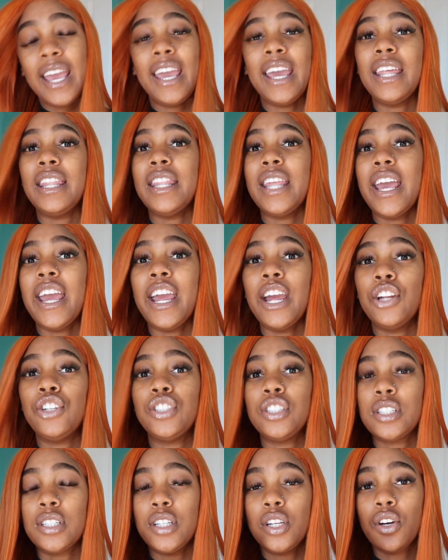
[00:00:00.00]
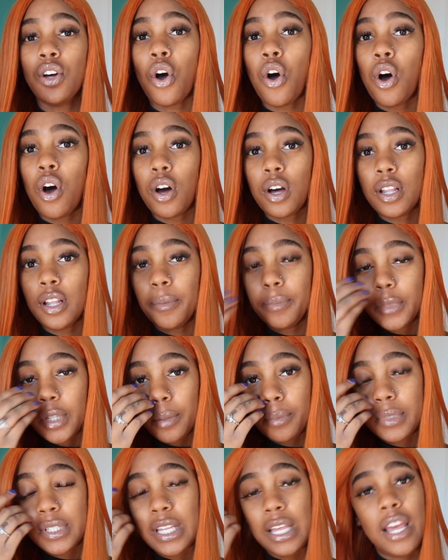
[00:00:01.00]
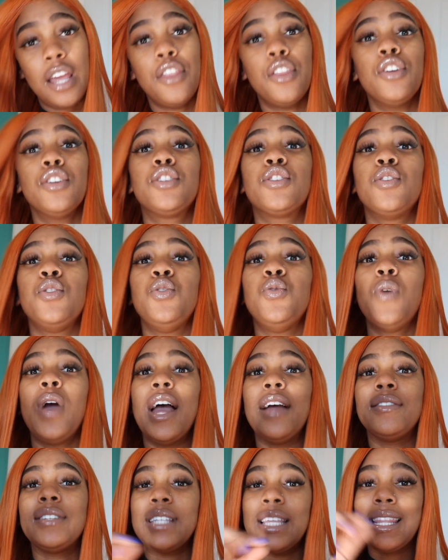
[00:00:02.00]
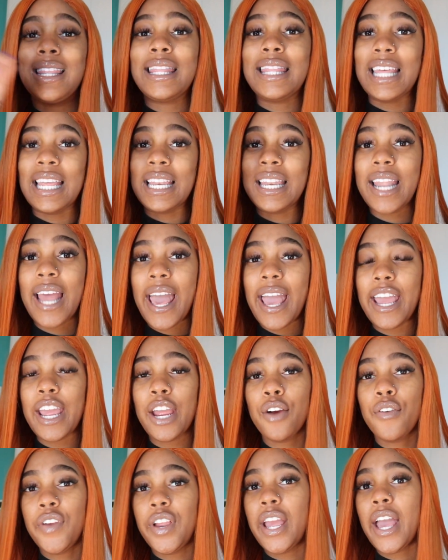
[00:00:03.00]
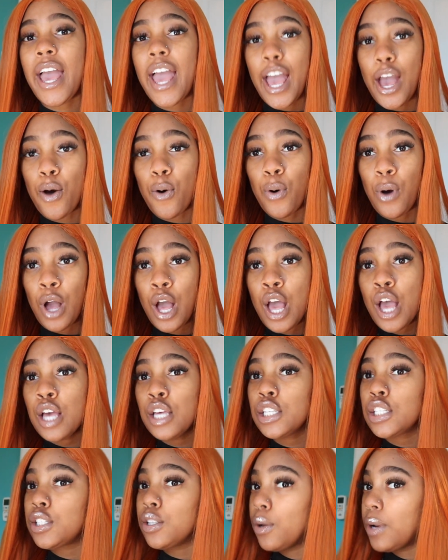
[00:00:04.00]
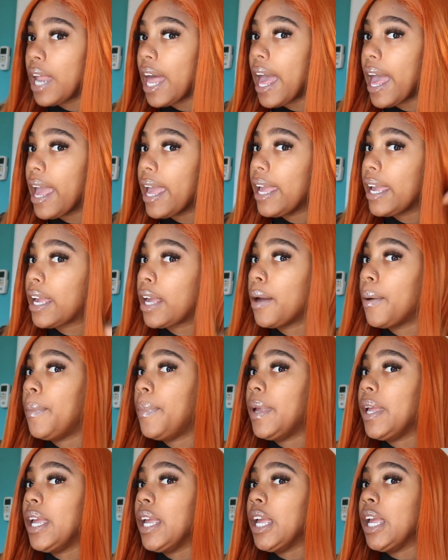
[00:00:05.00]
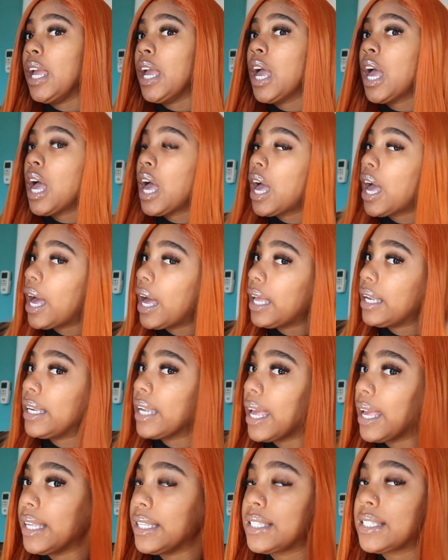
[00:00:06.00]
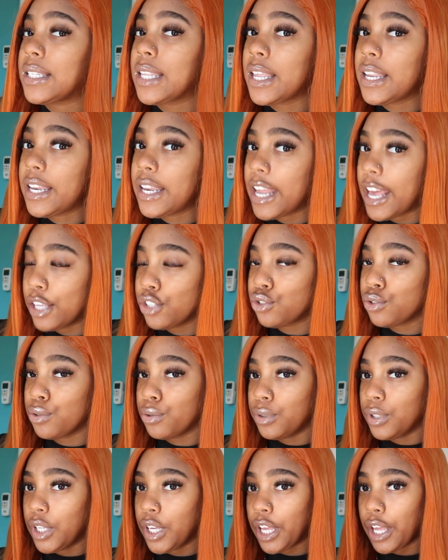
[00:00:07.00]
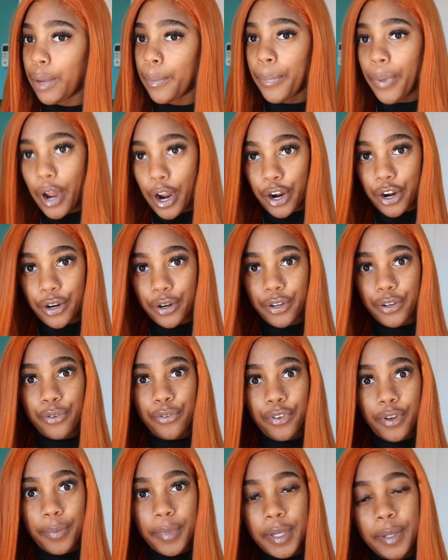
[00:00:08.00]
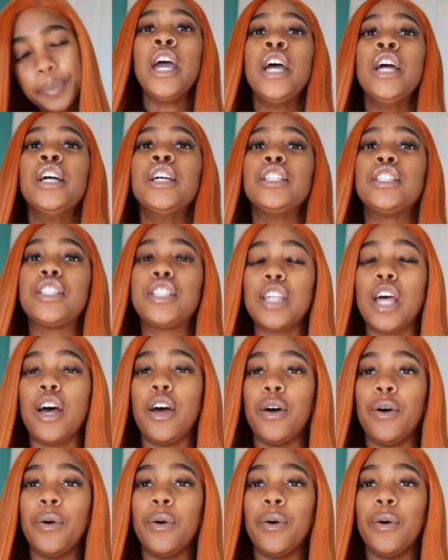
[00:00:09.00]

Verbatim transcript: and the hair just look all clumped up together. So you have to thin that area out so that it could be a nice natural looking part, you feel me? So